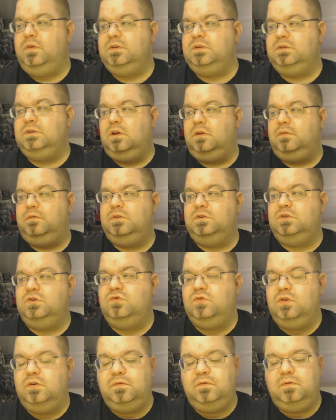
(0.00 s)
stuff is
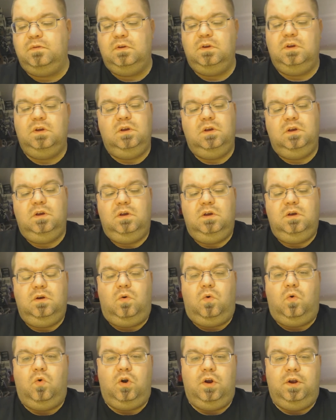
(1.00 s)
drift
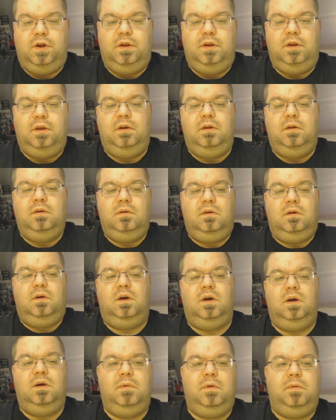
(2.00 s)
oriented.
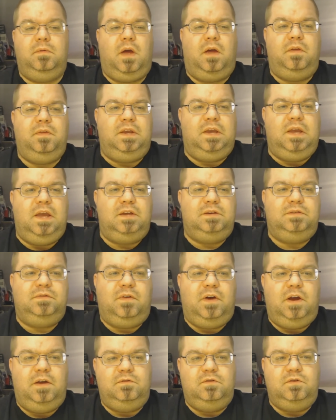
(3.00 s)
I think he has
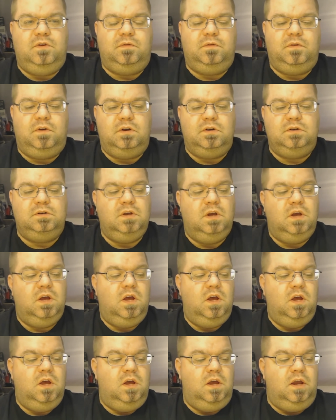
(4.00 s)
5 drifters.
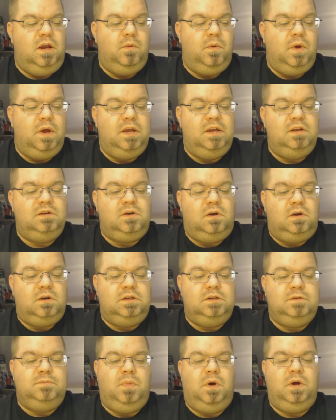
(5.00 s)
Anyway, he talked
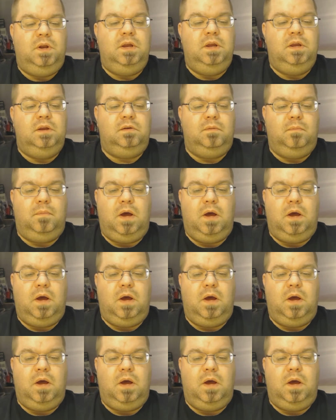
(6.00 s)
his buddy into